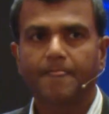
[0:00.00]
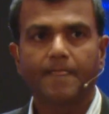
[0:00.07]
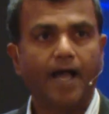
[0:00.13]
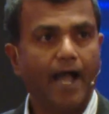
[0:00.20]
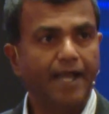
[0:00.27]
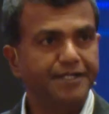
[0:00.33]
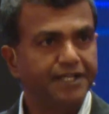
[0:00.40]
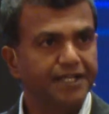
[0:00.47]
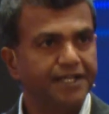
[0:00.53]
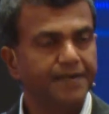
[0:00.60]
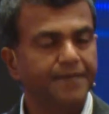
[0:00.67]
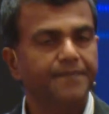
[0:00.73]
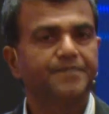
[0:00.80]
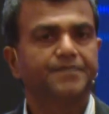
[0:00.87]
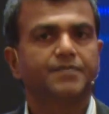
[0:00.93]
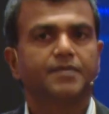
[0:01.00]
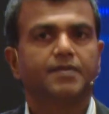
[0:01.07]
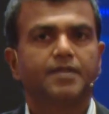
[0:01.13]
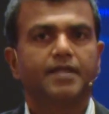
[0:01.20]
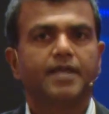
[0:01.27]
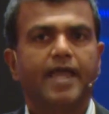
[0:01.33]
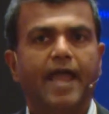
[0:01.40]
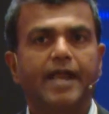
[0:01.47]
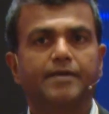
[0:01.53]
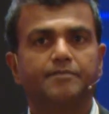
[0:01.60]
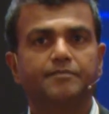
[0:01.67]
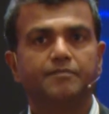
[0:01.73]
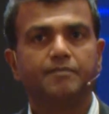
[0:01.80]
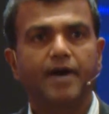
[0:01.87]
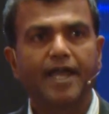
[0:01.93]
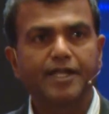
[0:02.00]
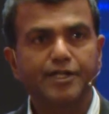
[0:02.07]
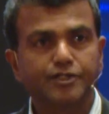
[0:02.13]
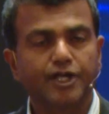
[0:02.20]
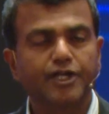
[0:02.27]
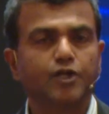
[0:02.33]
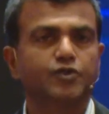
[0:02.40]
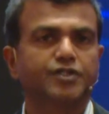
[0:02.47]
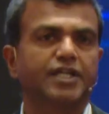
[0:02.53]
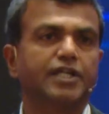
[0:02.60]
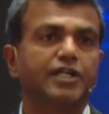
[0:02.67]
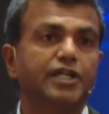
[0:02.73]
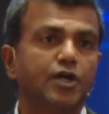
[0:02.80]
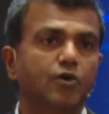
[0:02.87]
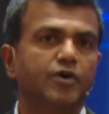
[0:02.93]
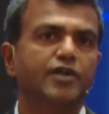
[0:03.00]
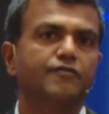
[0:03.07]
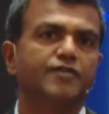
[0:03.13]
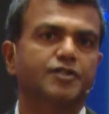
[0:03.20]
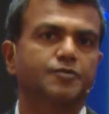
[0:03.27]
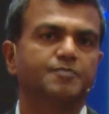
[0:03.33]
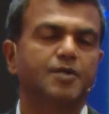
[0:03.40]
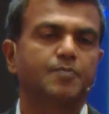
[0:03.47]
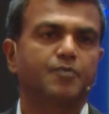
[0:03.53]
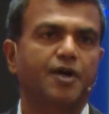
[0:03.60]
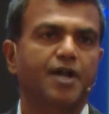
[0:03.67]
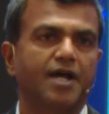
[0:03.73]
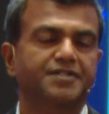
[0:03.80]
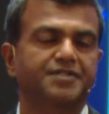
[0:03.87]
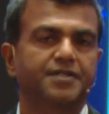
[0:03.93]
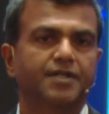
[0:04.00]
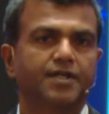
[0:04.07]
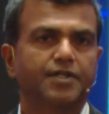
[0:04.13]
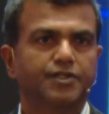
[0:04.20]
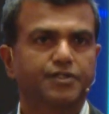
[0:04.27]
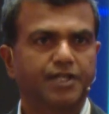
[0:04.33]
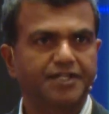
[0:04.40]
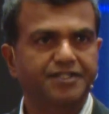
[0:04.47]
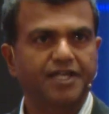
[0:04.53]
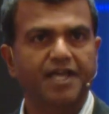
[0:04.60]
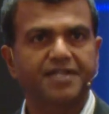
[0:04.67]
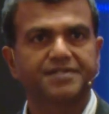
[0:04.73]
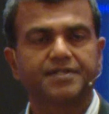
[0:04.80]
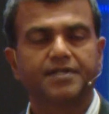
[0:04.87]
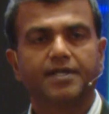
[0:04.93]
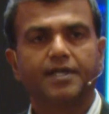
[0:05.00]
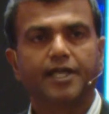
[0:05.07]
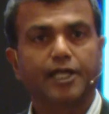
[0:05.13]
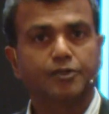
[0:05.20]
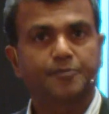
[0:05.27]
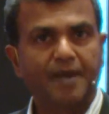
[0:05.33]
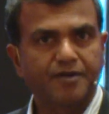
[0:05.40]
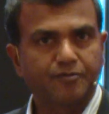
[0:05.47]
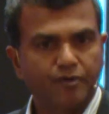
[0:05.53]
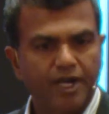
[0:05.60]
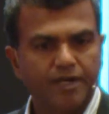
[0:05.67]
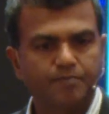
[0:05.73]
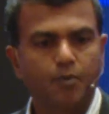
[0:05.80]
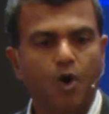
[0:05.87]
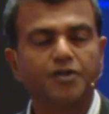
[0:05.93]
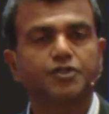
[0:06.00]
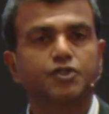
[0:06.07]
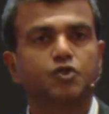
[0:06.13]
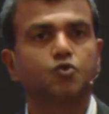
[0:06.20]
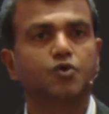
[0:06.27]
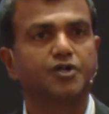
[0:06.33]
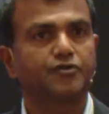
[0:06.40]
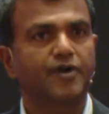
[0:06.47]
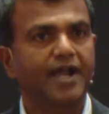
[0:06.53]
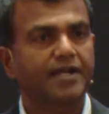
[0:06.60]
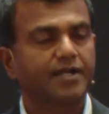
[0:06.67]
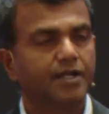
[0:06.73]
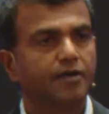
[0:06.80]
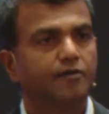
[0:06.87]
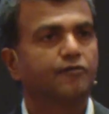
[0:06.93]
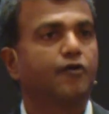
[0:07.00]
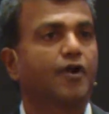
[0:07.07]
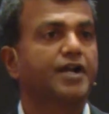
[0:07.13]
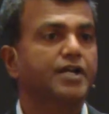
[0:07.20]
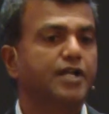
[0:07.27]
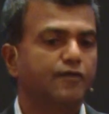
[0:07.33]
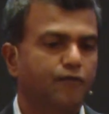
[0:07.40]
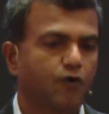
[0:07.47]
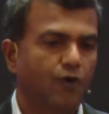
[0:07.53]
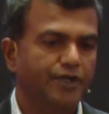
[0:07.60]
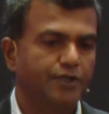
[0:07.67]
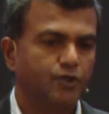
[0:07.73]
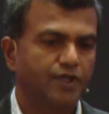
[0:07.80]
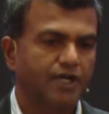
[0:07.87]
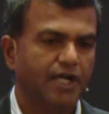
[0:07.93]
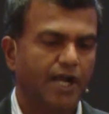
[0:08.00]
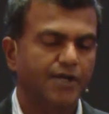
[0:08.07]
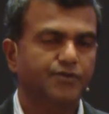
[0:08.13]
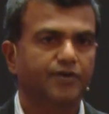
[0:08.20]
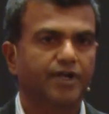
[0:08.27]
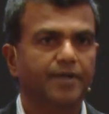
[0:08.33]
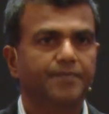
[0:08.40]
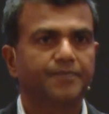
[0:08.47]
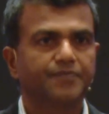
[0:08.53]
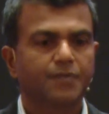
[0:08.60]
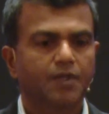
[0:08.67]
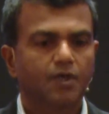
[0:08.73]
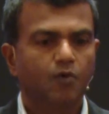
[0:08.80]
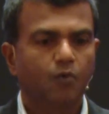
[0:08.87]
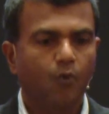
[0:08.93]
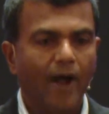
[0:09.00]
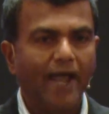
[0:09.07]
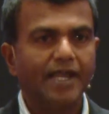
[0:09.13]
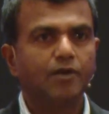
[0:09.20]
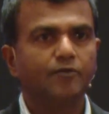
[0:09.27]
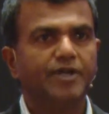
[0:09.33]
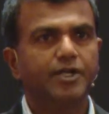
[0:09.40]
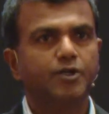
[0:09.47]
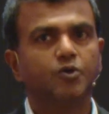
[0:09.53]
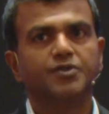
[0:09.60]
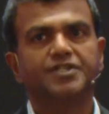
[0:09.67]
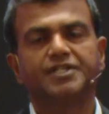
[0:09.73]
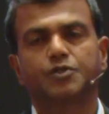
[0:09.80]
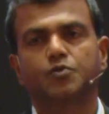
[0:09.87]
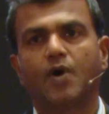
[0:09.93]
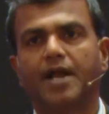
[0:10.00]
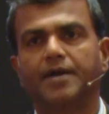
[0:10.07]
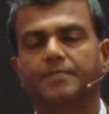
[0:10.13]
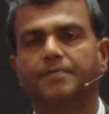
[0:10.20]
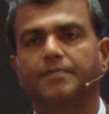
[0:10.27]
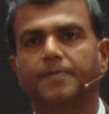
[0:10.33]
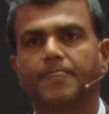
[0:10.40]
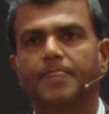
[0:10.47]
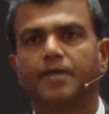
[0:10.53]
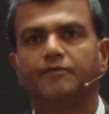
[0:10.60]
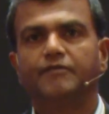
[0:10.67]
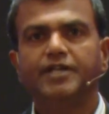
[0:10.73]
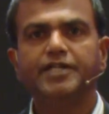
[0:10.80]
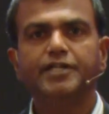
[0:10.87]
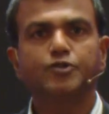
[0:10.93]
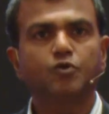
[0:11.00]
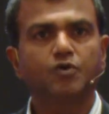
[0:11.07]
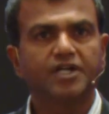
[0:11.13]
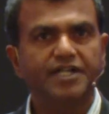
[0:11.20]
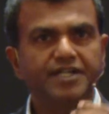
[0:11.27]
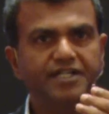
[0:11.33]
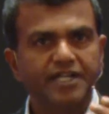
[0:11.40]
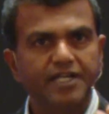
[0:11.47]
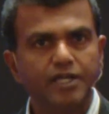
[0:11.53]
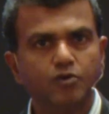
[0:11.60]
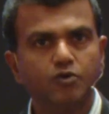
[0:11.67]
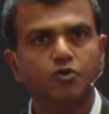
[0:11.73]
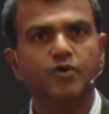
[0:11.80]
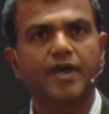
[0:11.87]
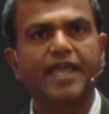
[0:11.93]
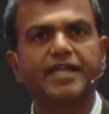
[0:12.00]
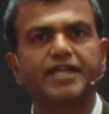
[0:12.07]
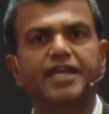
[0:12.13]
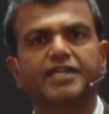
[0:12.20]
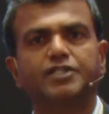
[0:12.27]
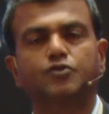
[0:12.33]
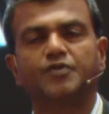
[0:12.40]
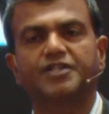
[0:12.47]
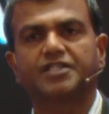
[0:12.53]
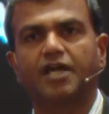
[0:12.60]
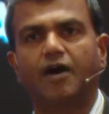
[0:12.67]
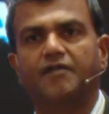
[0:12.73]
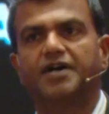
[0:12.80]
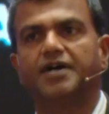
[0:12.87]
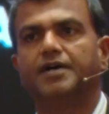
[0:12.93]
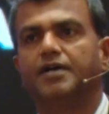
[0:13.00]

IT, and by introducing new investment products such as expatriate bonds to attract foreign inflow into the country. While we do this one, we need to continue to engage with our